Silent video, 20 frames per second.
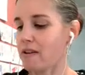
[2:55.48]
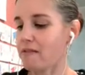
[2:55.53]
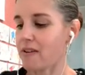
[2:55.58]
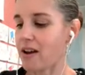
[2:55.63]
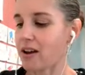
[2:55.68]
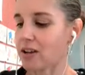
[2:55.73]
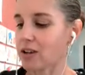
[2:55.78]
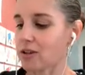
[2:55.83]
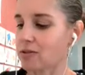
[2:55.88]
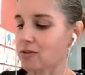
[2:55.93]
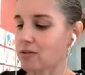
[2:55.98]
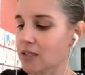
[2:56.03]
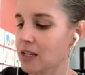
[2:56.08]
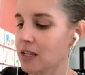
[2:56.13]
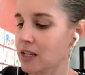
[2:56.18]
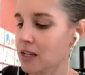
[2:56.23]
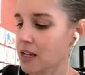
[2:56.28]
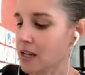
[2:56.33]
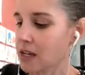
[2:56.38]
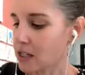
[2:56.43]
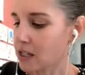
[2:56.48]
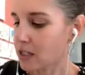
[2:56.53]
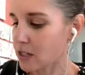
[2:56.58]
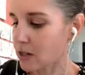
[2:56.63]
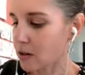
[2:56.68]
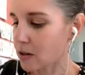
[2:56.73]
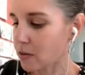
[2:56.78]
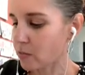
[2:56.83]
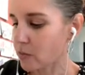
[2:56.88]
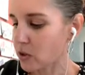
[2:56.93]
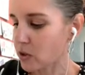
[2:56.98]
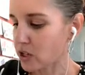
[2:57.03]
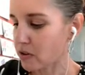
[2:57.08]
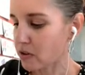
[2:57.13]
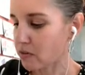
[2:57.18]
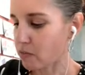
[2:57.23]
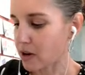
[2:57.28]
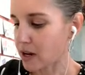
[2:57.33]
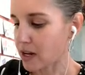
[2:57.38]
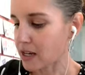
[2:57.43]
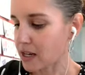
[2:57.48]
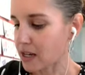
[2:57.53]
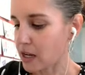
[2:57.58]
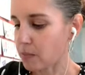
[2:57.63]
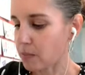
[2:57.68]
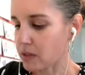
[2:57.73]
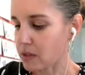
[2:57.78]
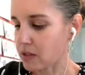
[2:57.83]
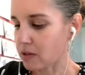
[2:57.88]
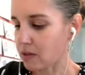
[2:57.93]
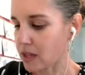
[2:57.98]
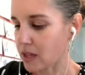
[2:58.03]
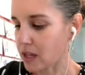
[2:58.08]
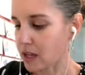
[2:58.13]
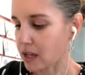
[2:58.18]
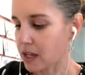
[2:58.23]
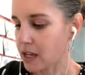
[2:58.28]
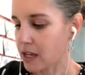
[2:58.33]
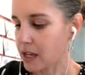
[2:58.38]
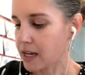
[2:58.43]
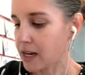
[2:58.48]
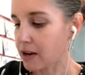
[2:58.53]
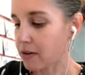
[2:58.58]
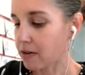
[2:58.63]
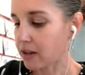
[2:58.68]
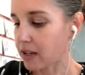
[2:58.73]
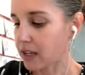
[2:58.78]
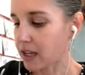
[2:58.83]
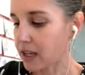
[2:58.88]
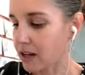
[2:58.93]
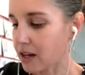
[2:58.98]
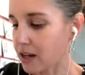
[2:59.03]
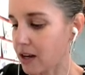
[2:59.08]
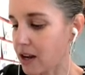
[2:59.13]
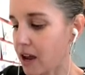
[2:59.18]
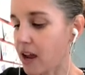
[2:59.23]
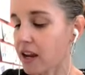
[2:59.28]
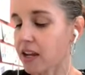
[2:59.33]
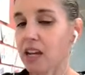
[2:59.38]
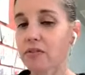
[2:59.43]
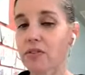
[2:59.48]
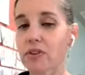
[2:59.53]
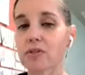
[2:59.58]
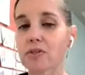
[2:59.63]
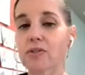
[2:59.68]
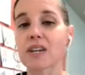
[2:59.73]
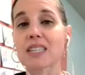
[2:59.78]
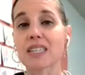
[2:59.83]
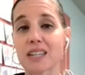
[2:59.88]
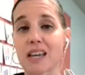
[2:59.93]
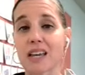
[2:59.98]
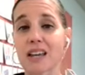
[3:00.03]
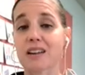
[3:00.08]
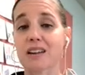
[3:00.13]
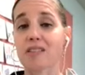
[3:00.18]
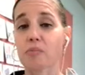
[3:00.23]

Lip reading: values. So whichever way it helps you think. Now again, I gave you a set of